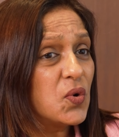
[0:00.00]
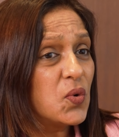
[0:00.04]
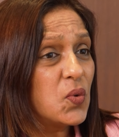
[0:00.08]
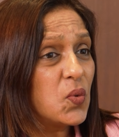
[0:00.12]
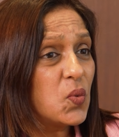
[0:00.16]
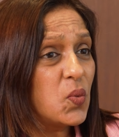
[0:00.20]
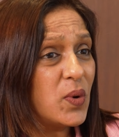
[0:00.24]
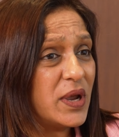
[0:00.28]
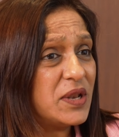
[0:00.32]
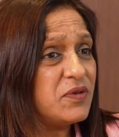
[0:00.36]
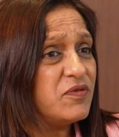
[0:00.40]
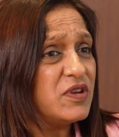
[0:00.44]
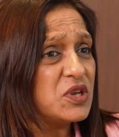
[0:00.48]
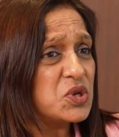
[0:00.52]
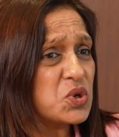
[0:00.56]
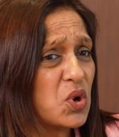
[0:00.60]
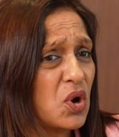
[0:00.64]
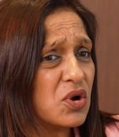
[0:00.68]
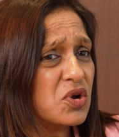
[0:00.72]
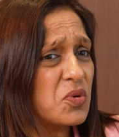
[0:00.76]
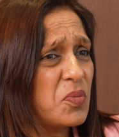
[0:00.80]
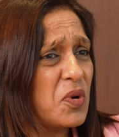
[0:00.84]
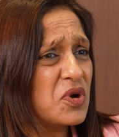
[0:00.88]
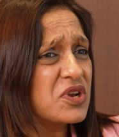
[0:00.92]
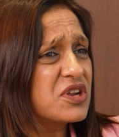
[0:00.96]
when we
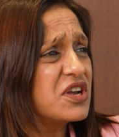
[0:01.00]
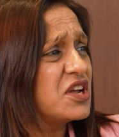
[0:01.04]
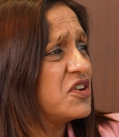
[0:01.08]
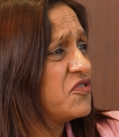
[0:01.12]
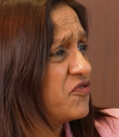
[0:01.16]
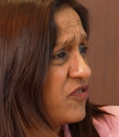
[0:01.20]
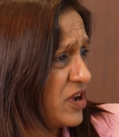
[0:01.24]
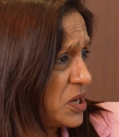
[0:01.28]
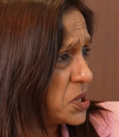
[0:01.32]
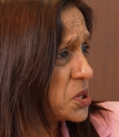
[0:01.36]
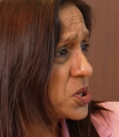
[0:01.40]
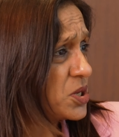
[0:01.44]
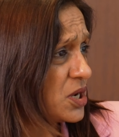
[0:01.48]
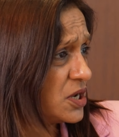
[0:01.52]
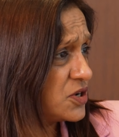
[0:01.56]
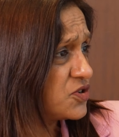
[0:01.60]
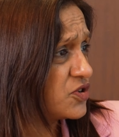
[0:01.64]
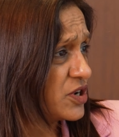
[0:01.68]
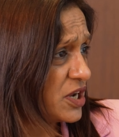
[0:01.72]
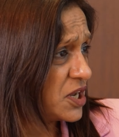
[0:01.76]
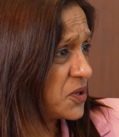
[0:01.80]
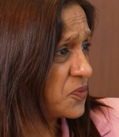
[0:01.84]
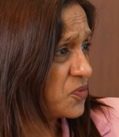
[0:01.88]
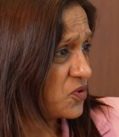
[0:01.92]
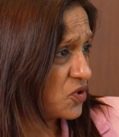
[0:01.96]
talk about conventional
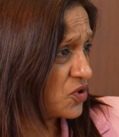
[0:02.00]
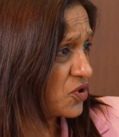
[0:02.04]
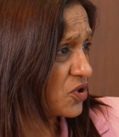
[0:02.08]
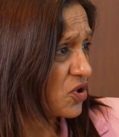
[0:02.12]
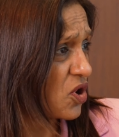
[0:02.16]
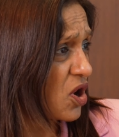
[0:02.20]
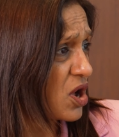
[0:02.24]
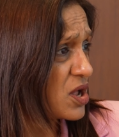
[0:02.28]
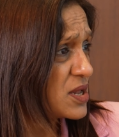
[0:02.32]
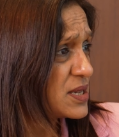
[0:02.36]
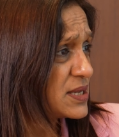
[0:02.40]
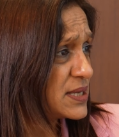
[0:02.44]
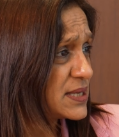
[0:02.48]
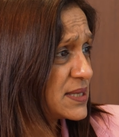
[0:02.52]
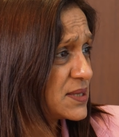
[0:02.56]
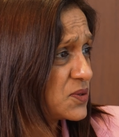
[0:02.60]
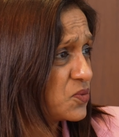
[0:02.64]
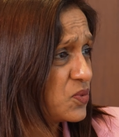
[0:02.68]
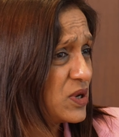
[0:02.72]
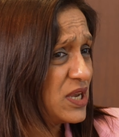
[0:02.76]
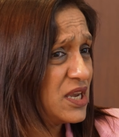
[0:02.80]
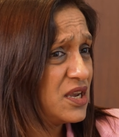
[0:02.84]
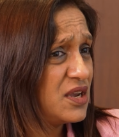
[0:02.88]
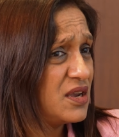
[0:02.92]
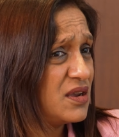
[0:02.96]
drilling protocols,
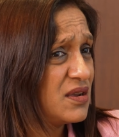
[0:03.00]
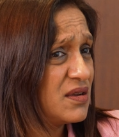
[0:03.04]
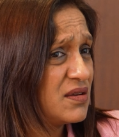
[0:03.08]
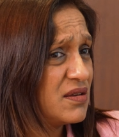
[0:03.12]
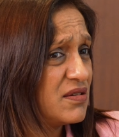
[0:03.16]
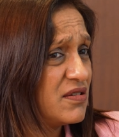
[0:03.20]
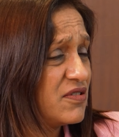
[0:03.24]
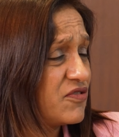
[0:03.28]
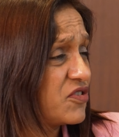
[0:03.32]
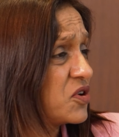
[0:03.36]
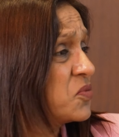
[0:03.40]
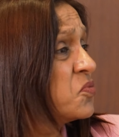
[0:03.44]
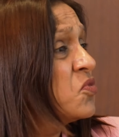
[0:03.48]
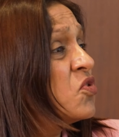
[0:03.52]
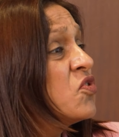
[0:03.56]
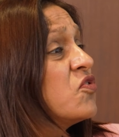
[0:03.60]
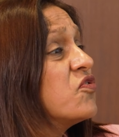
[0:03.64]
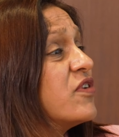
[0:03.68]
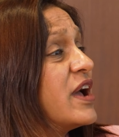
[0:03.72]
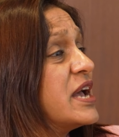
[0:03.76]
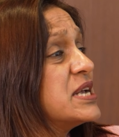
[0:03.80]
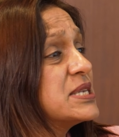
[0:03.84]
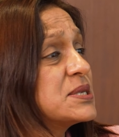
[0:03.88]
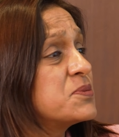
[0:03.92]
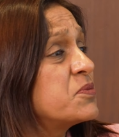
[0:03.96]
we remove
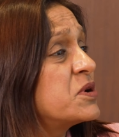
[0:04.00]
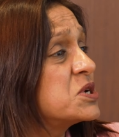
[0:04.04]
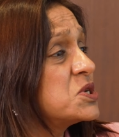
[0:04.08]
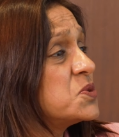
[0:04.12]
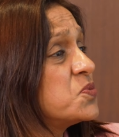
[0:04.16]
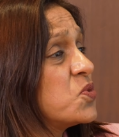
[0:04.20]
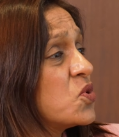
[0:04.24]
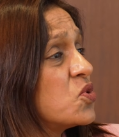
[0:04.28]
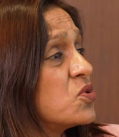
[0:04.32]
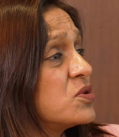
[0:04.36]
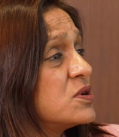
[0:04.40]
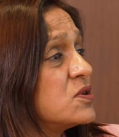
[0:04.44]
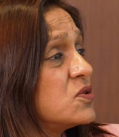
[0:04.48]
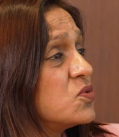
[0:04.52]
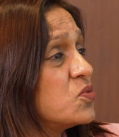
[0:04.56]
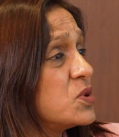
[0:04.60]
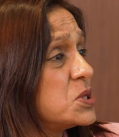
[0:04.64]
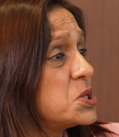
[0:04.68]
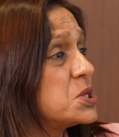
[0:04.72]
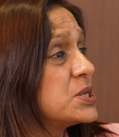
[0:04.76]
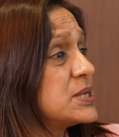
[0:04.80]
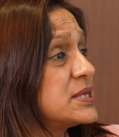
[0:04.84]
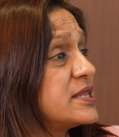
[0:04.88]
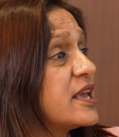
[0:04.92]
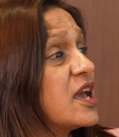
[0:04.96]
as much bone
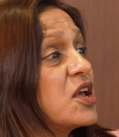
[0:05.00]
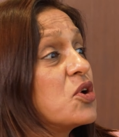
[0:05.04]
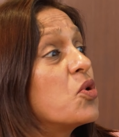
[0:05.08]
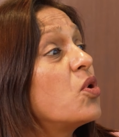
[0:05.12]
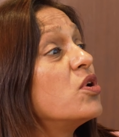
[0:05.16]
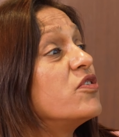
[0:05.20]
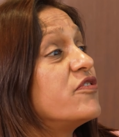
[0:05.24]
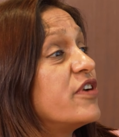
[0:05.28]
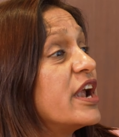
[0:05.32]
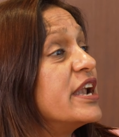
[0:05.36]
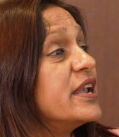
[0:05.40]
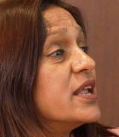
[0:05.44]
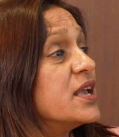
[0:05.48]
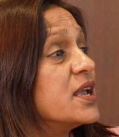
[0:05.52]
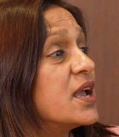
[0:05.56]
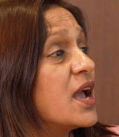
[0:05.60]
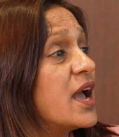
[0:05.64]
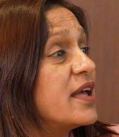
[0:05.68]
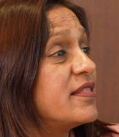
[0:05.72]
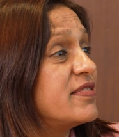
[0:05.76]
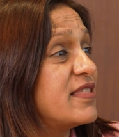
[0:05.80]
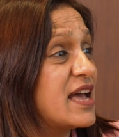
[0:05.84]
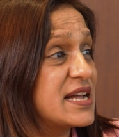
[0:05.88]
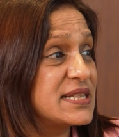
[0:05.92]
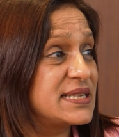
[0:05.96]
which is there already.
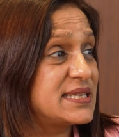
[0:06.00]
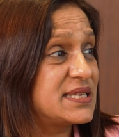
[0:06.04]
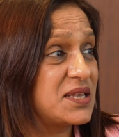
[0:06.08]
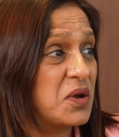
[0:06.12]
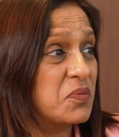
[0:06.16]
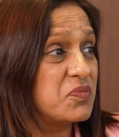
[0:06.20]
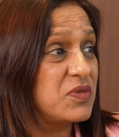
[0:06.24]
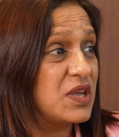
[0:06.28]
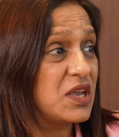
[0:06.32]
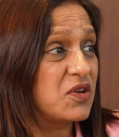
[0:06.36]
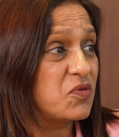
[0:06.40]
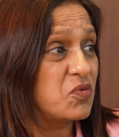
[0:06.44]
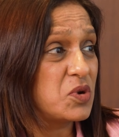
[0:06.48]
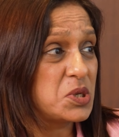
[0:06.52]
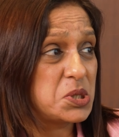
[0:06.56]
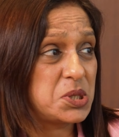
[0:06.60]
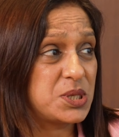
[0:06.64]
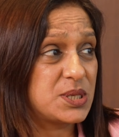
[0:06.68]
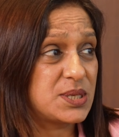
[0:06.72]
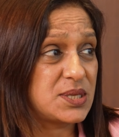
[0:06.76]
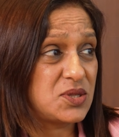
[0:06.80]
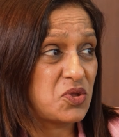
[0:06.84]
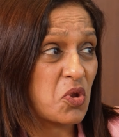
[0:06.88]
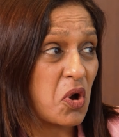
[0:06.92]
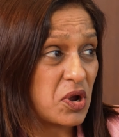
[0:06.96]
And that's something which
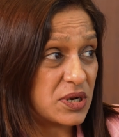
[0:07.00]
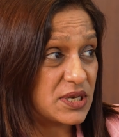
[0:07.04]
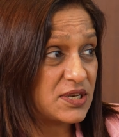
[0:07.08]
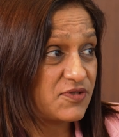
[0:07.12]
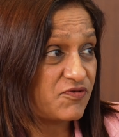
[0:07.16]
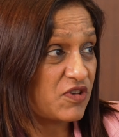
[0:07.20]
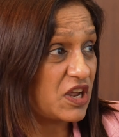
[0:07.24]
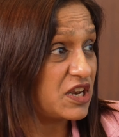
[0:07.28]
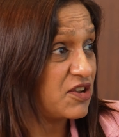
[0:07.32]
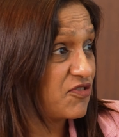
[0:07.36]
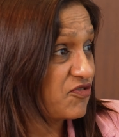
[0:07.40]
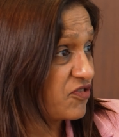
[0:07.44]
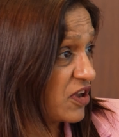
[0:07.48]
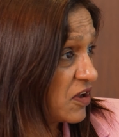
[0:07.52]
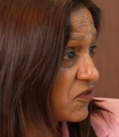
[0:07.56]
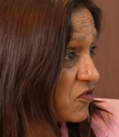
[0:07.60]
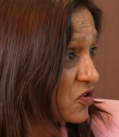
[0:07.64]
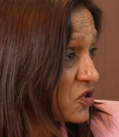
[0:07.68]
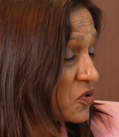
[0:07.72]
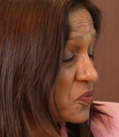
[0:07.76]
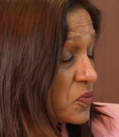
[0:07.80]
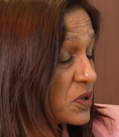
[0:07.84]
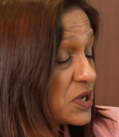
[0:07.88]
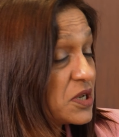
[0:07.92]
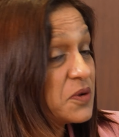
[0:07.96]
is not very
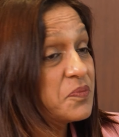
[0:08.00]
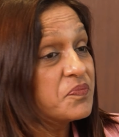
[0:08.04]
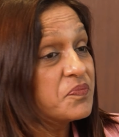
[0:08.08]
favorable.